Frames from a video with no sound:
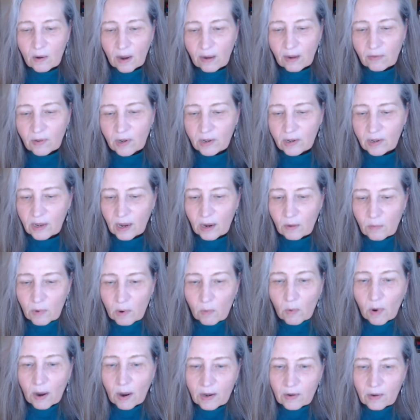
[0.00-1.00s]
have to say,
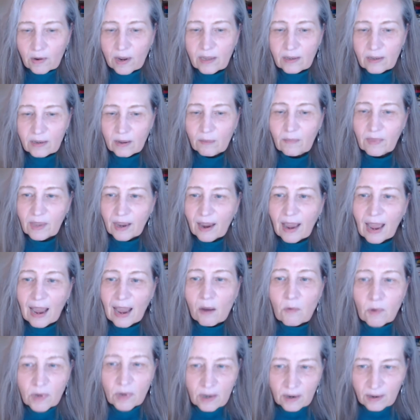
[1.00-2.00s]
we want to get something
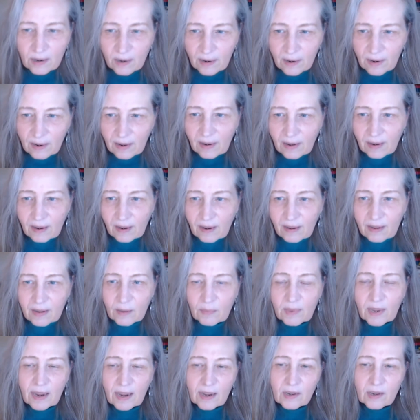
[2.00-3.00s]
out.
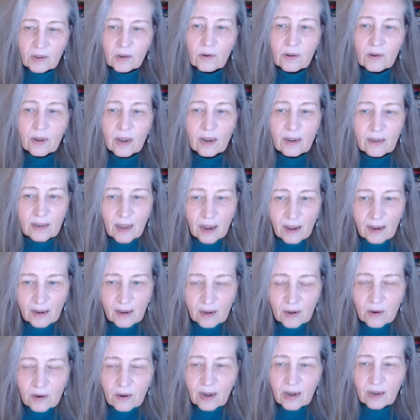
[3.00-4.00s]
Something has to get
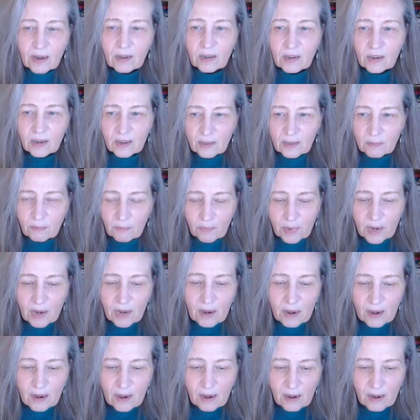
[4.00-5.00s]
done. You can't just
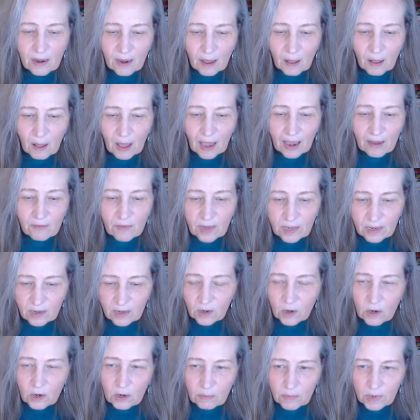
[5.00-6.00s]
have
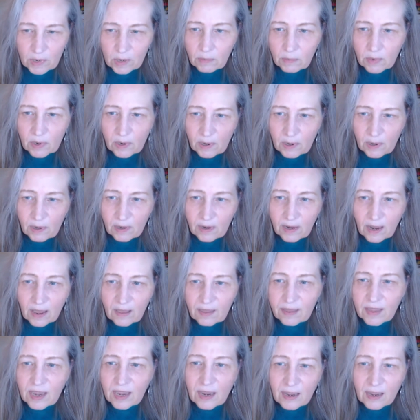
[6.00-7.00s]
these interminable,
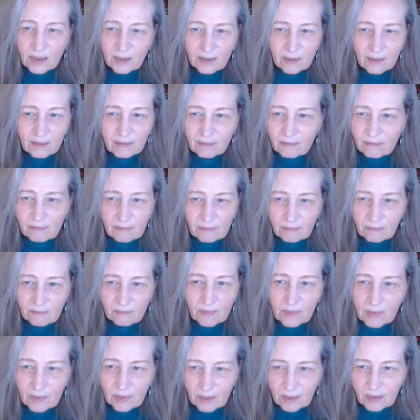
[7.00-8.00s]
nothing
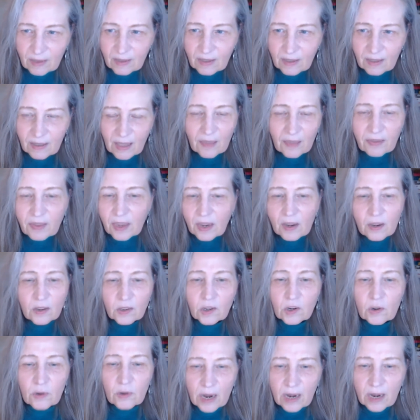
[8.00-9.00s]

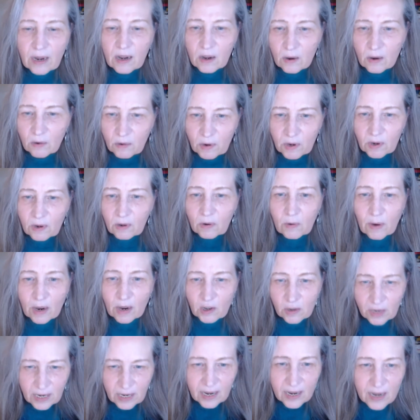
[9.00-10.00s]
constraining you. You
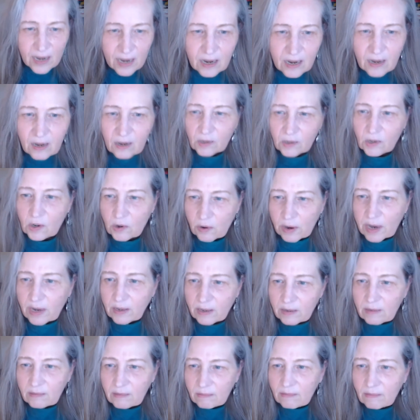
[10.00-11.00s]
actually need
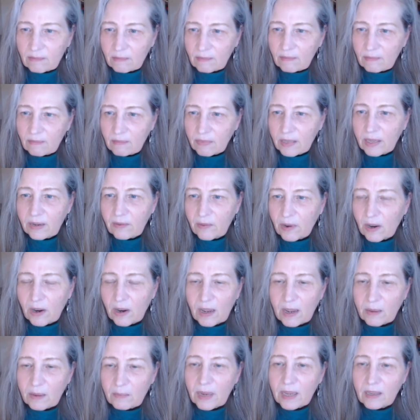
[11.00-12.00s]
constraints. Believe it or
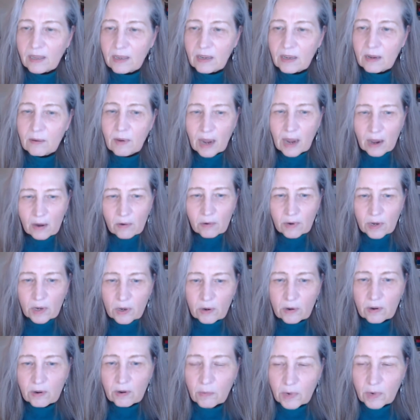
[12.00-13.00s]
not, it may seem
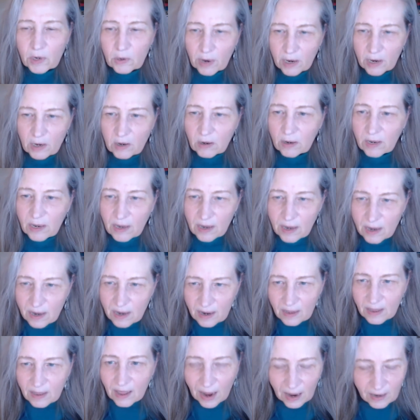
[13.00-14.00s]
counterintuitive, but you actually
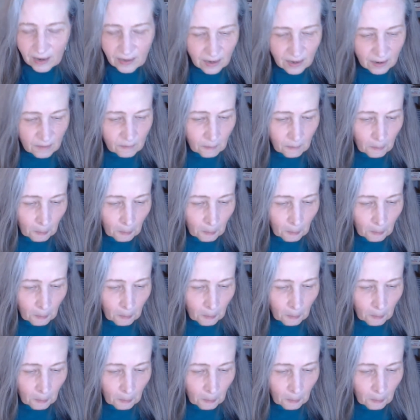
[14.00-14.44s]
need that.